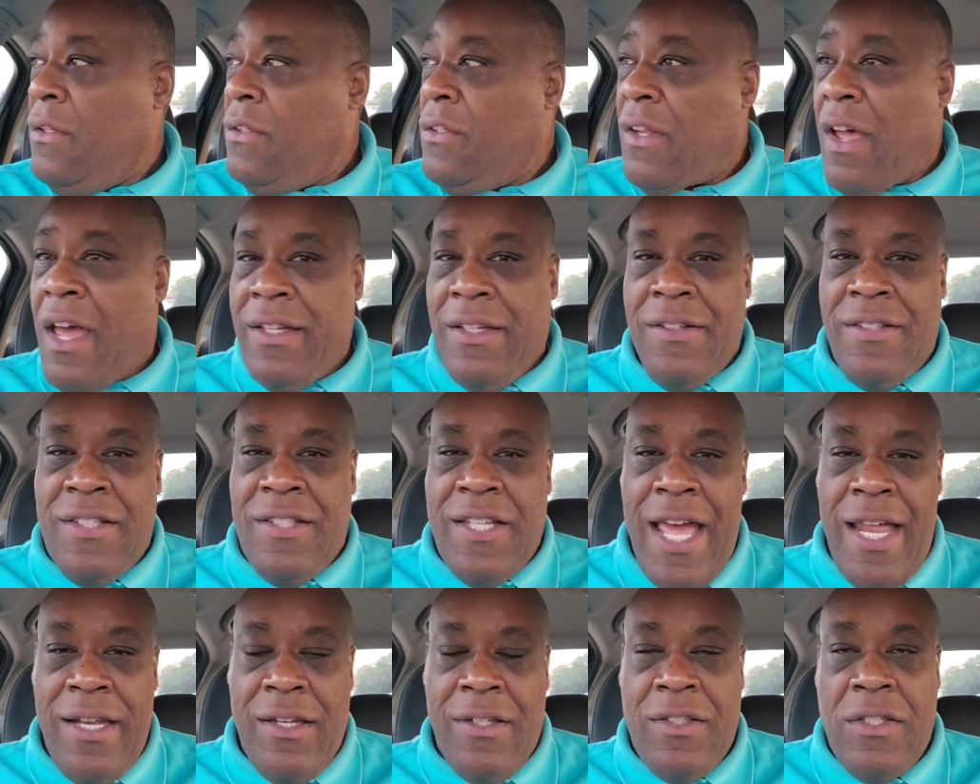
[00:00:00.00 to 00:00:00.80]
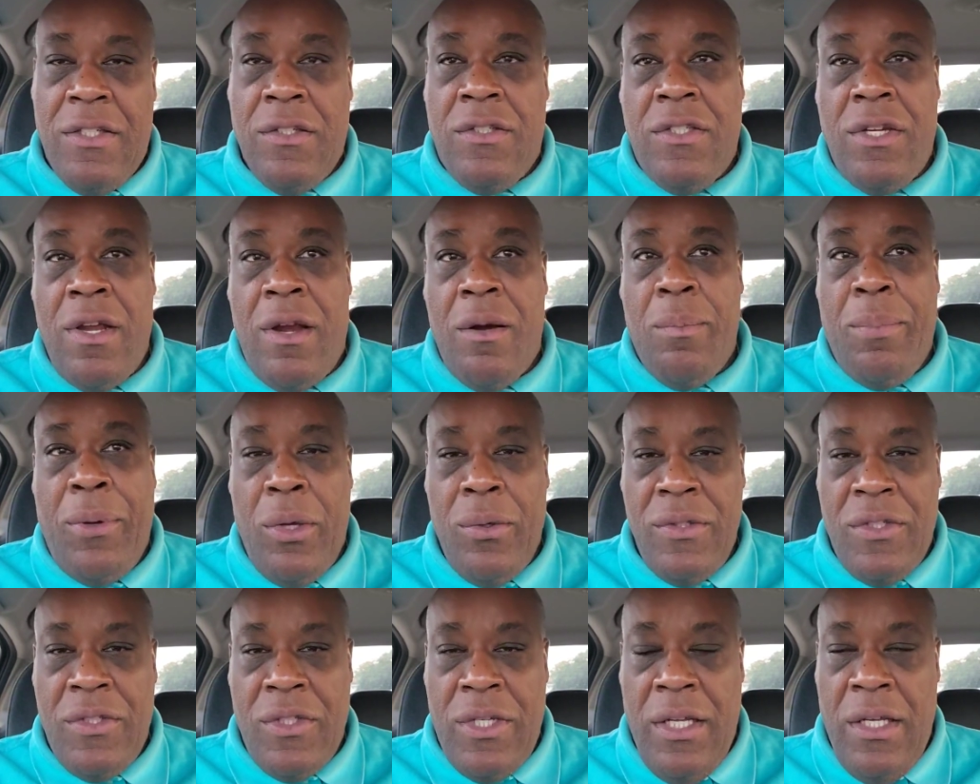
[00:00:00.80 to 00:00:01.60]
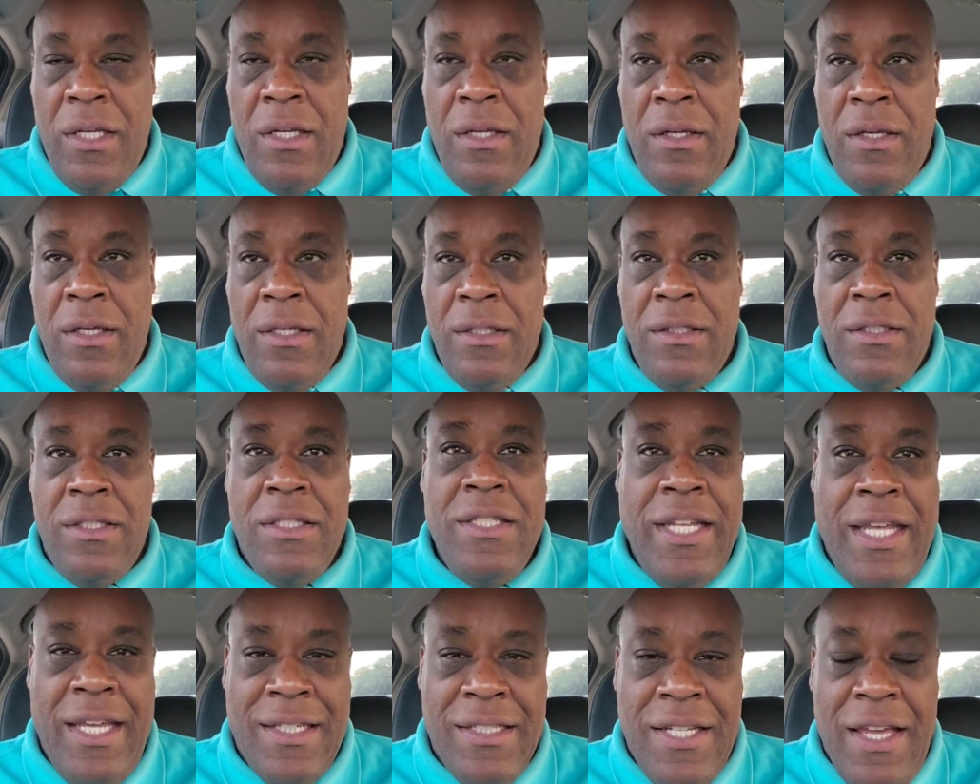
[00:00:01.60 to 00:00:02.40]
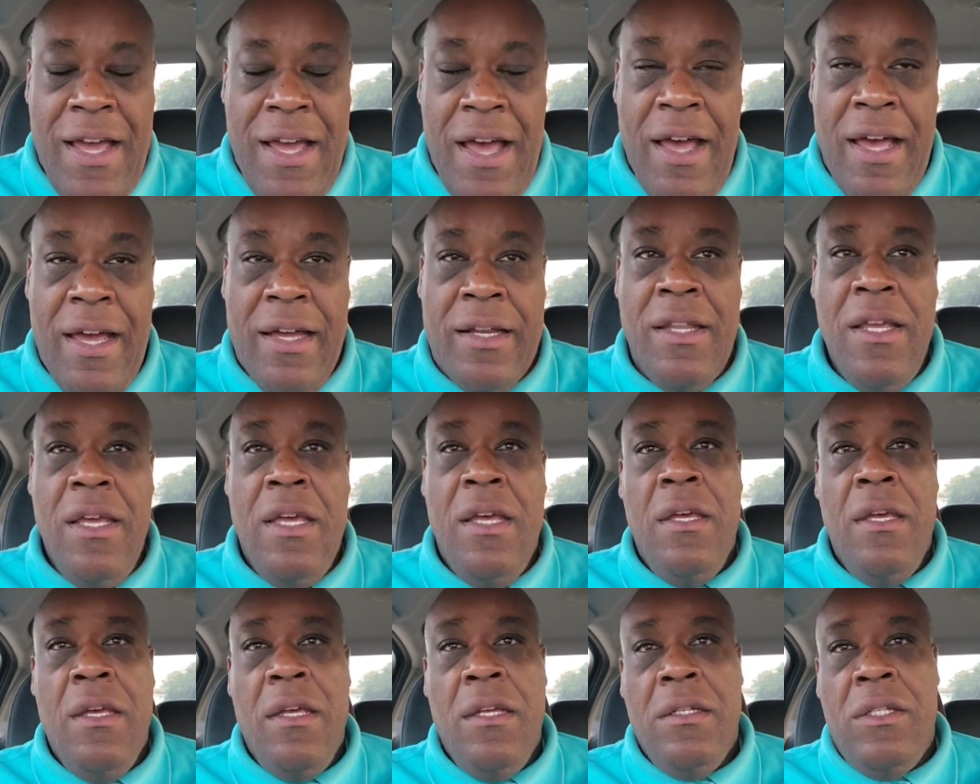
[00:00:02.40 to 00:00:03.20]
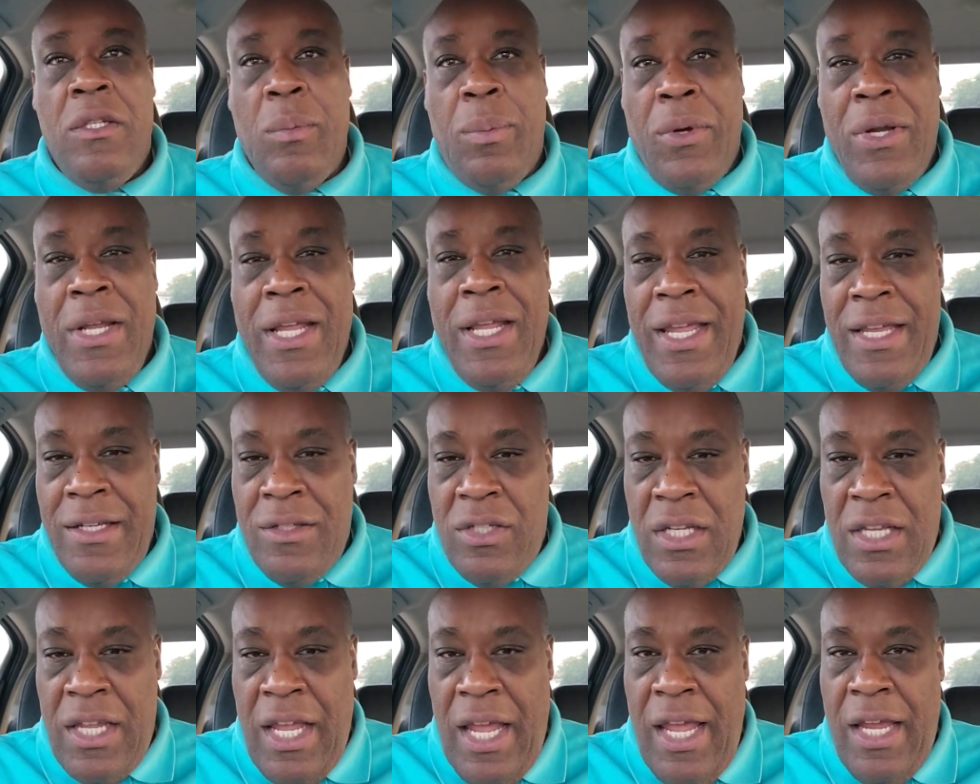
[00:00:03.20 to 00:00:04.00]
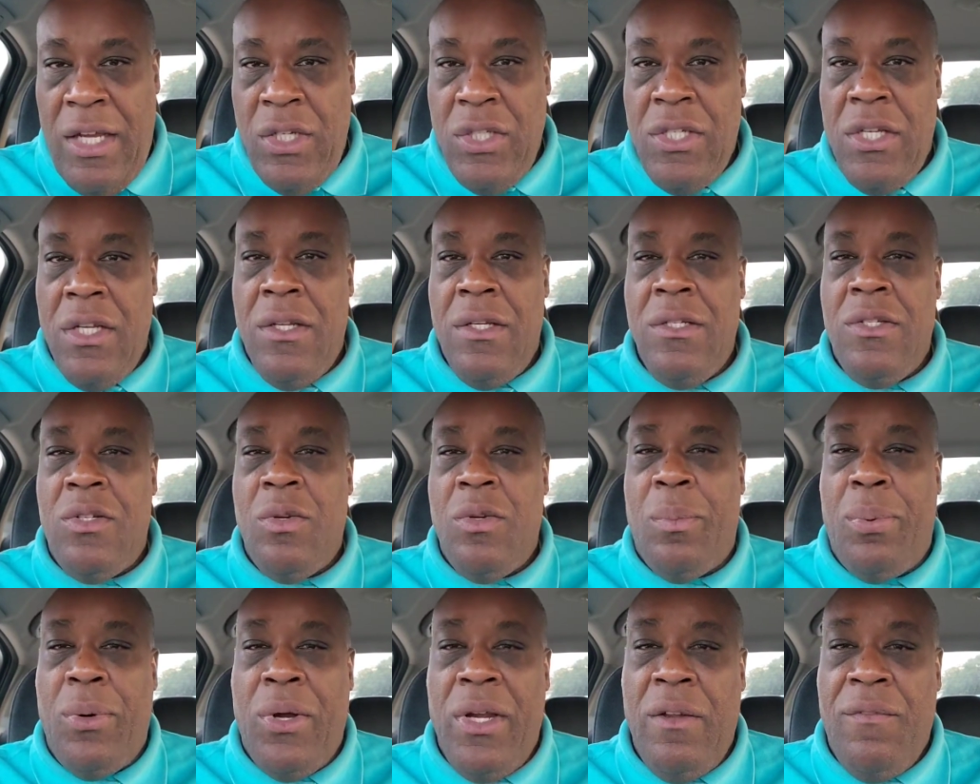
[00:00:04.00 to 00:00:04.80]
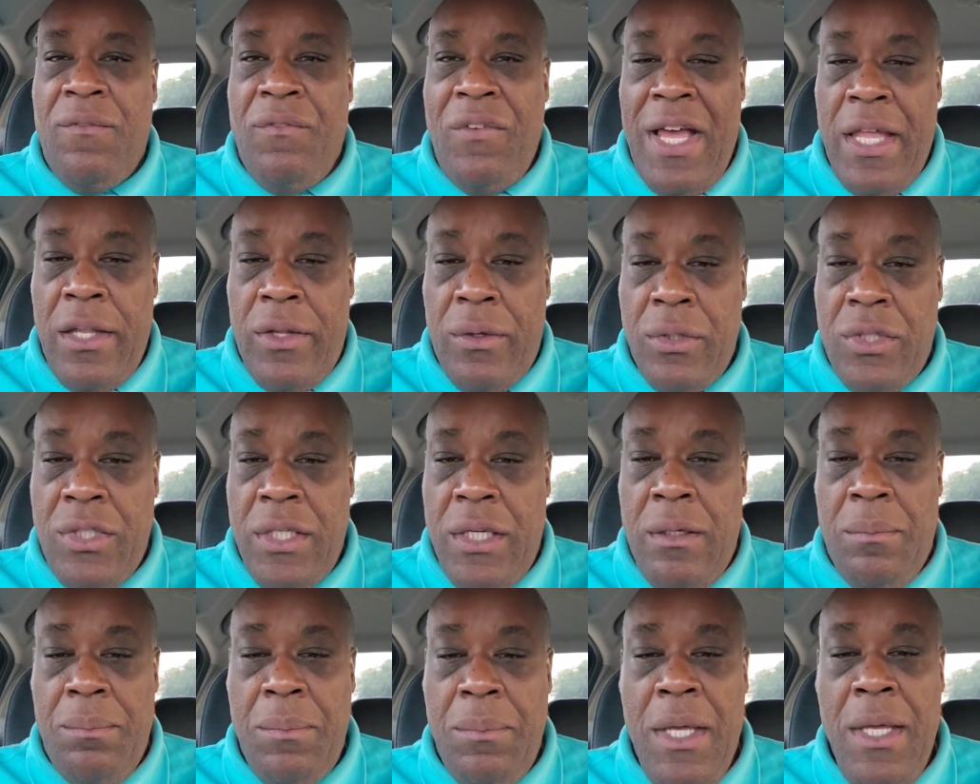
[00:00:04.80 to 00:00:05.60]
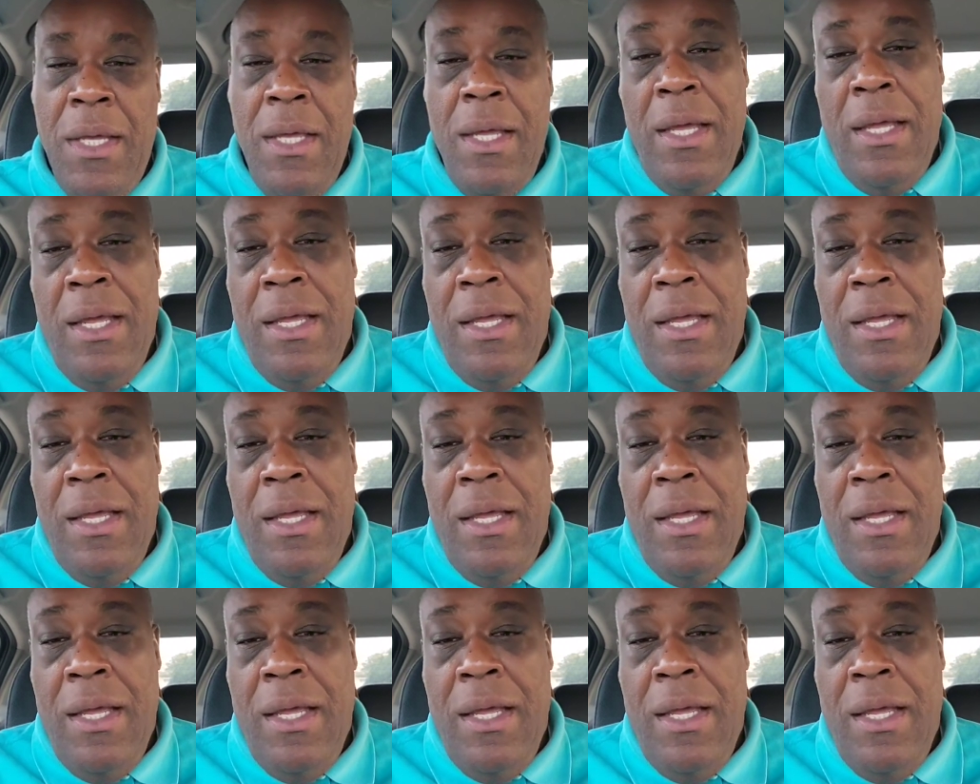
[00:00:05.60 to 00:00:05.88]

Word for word: So I decided to start posting on TikTok to bring education, to bring fellowship,